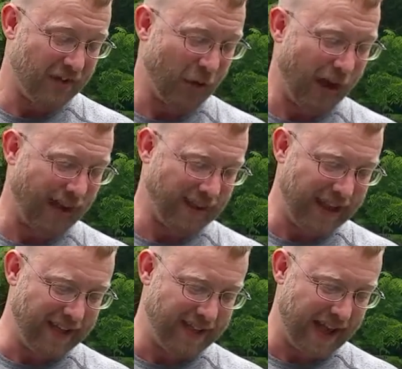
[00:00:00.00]
So I
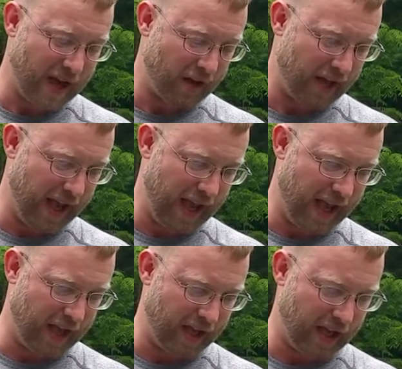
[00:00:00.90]
laid down
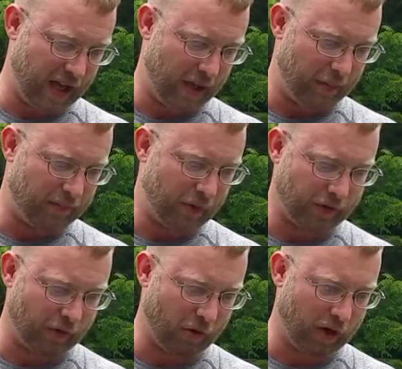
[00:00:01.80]
a, um,
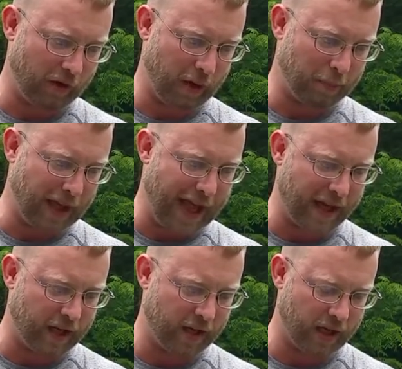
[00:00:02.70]
first of all, a, a
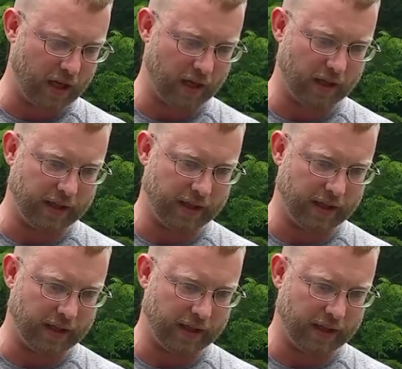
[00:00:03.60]
black uh,